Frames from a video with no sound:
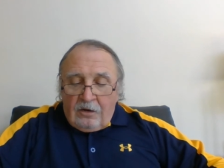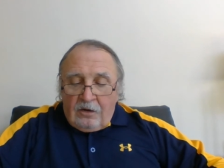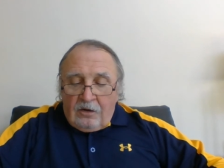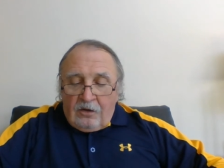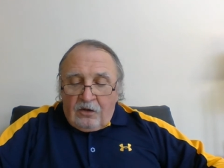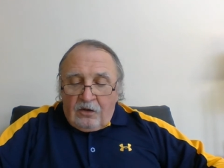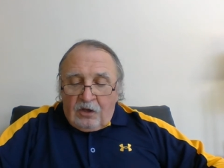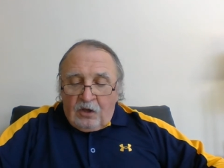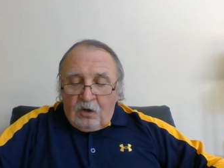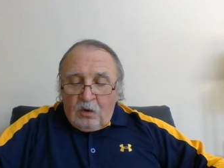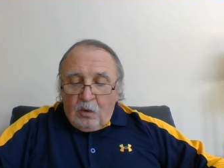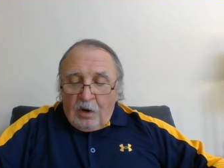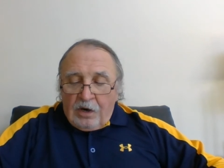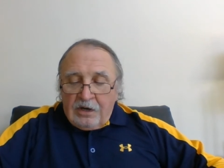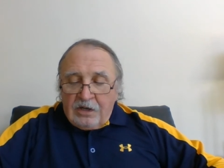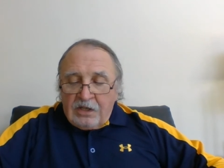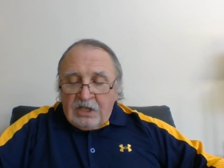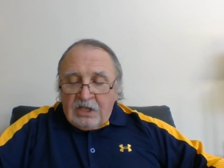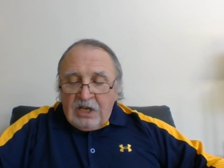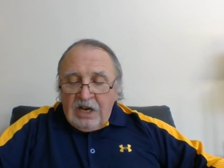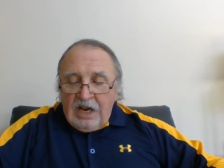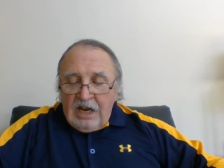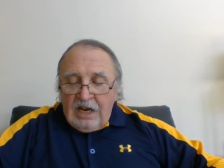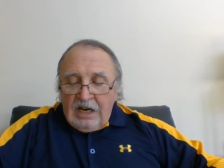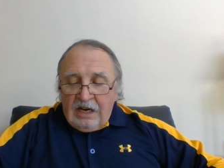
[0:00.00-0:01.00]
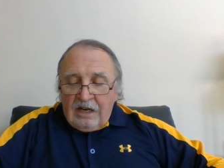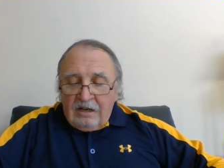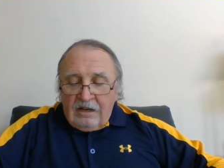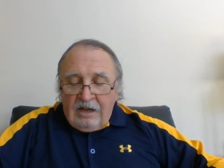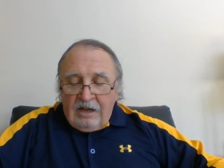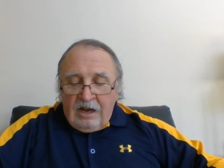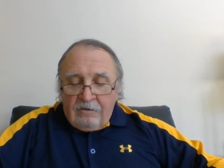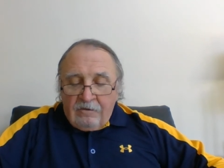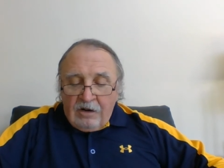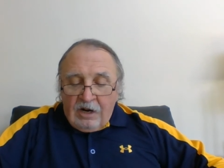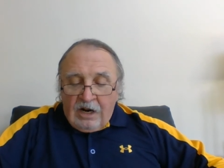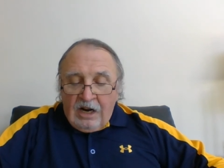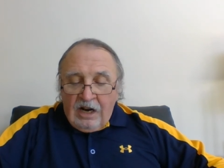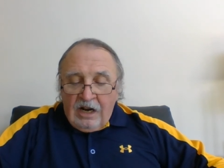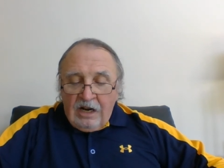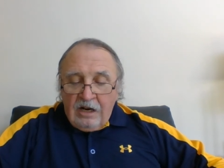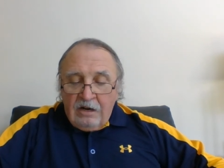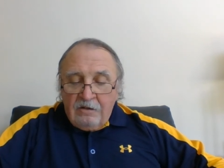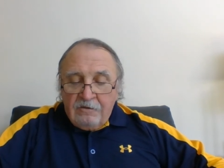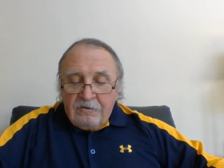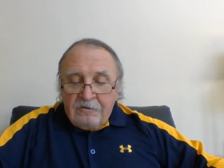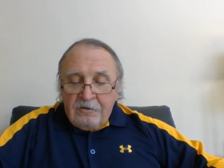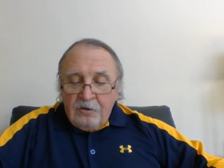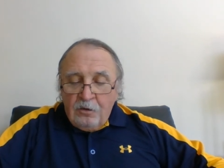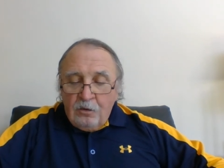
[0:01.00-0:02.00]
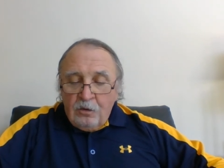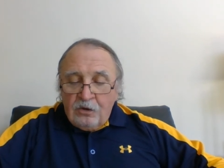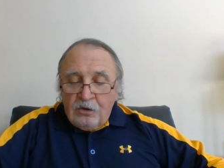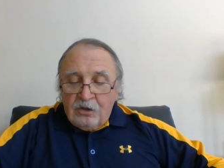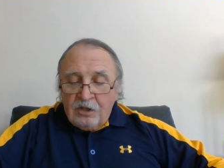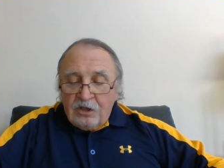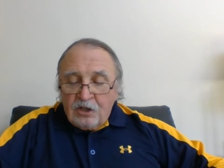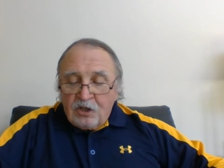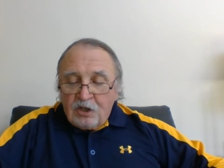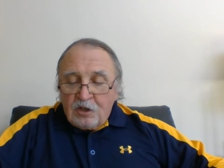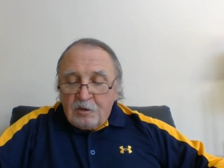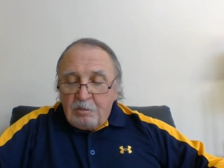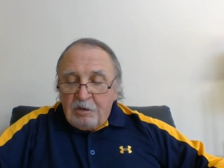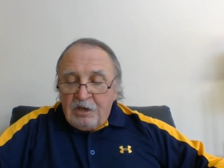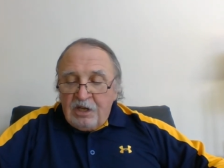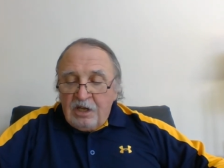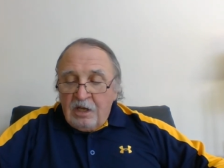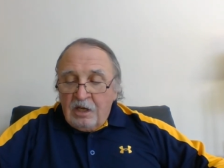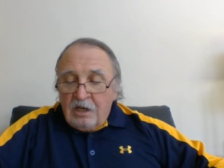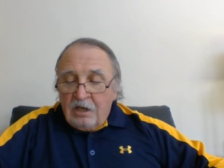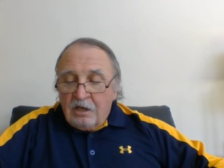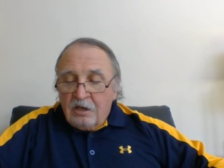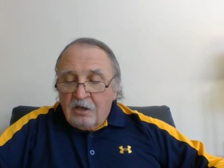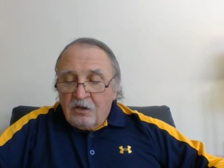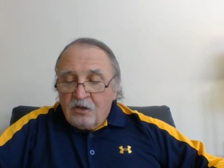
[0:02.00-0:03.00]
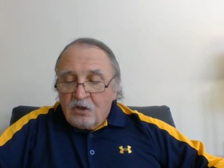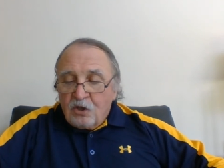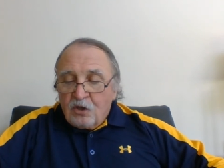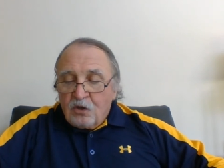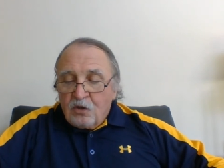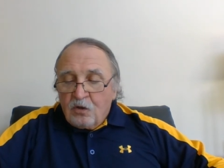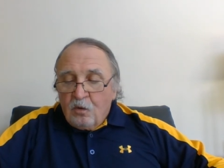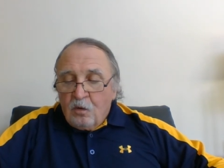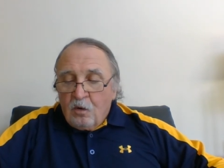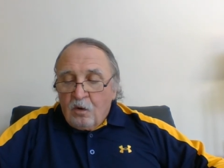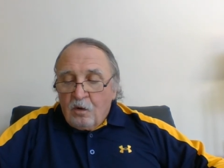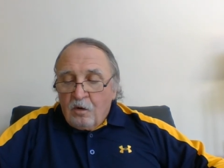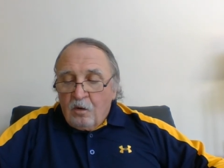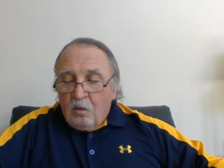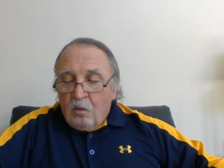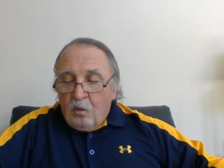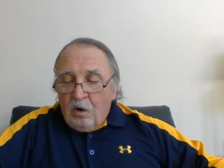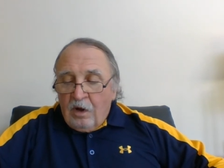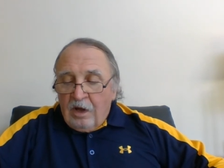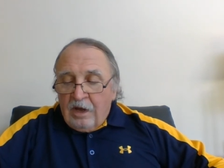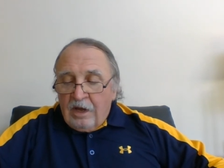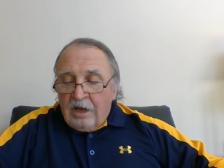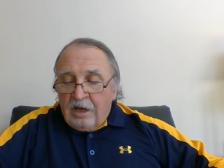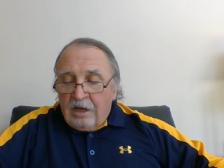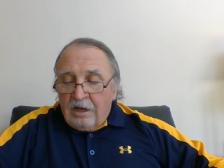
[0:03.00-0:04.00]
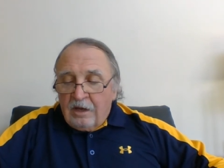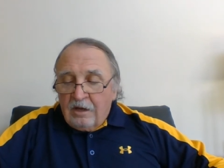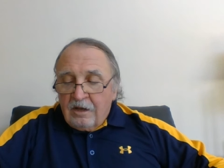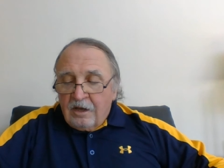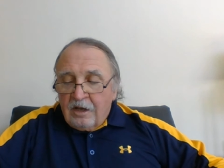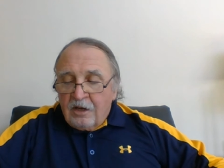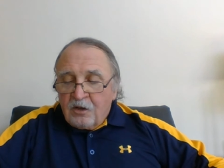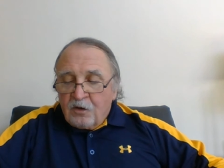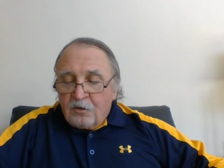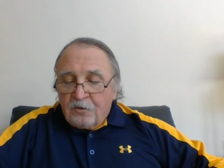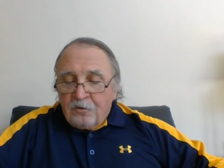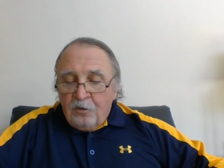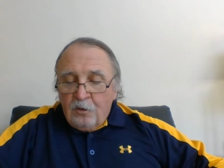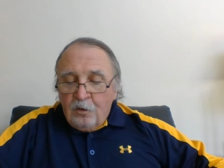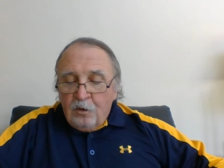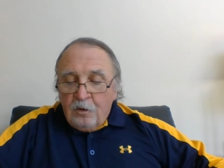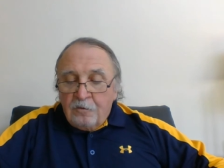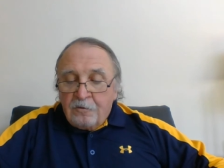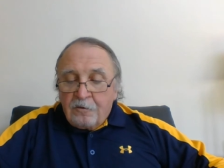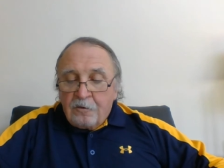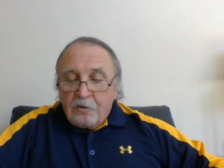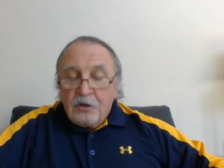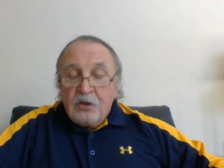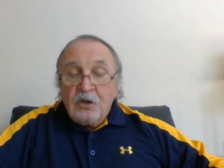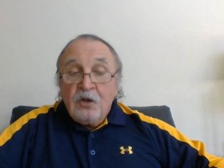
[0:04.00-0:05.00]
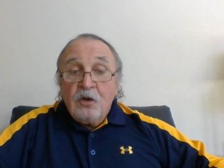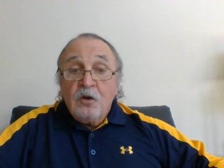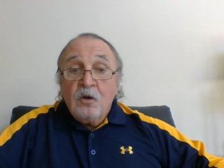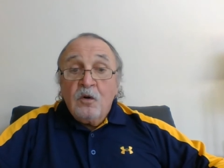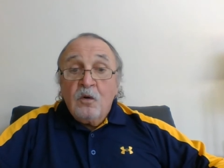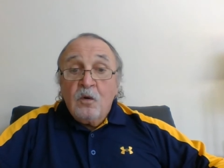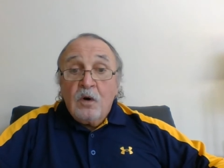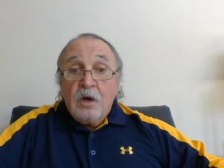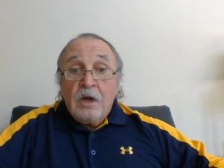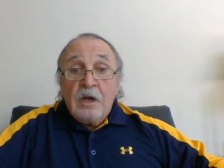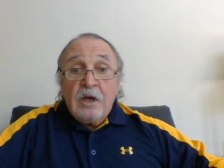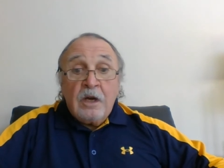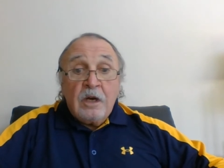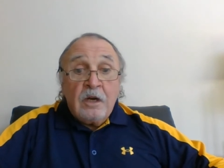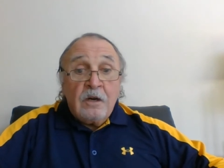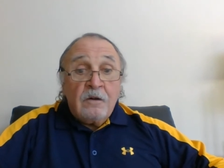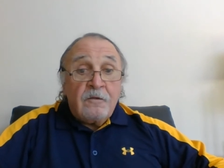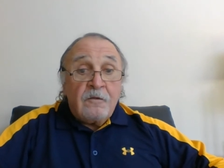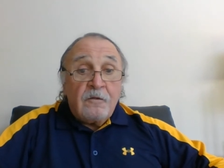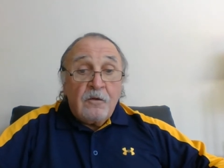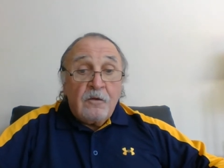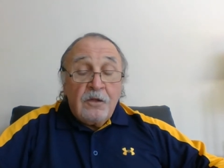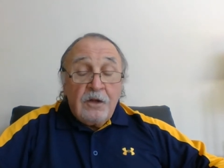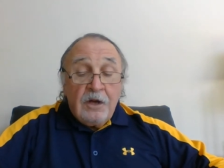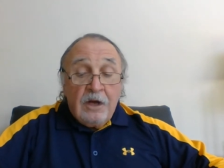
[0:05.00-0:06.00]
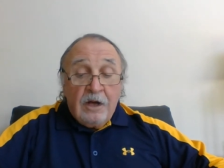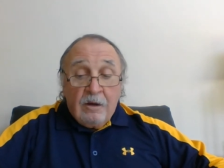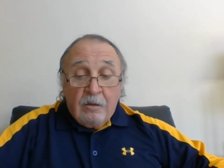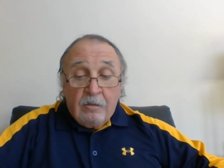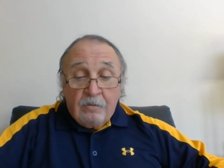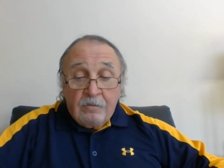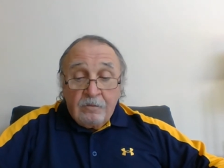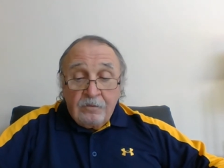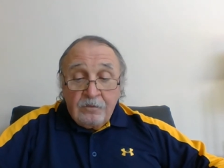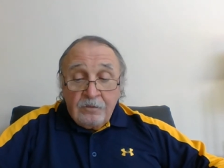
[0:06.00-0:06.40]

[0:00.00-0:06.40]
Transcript: You are to take every kind of food that is to be eaten and store it away as food for you and for them.